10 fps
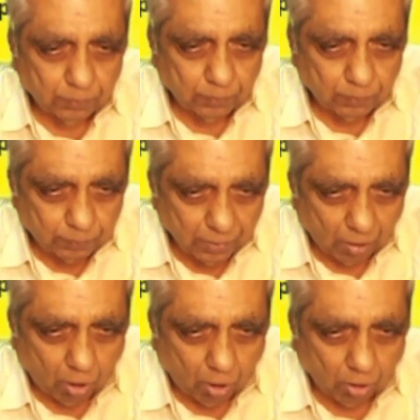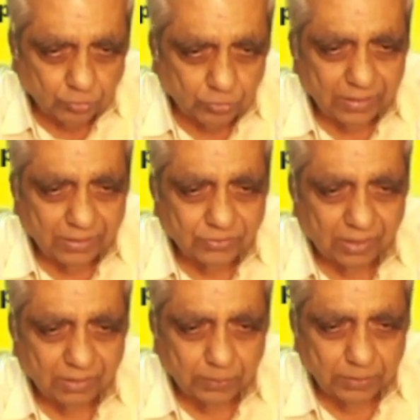oscillation, period
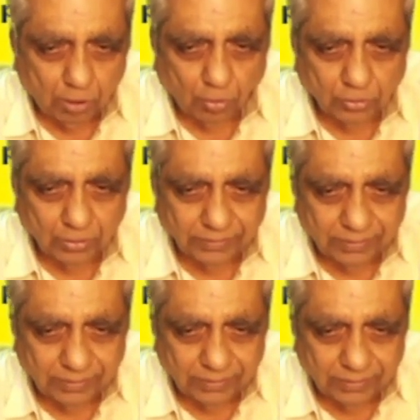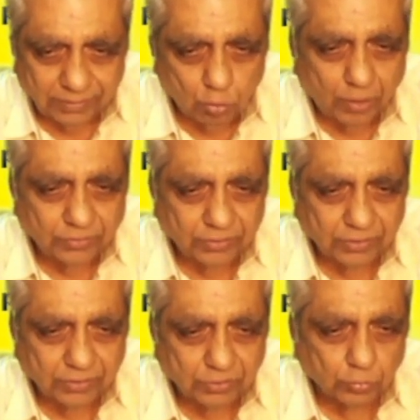of oscillation is 2.62
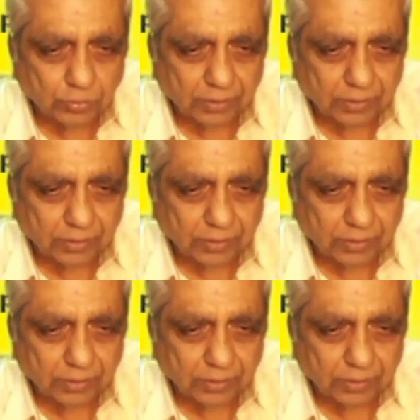seconds.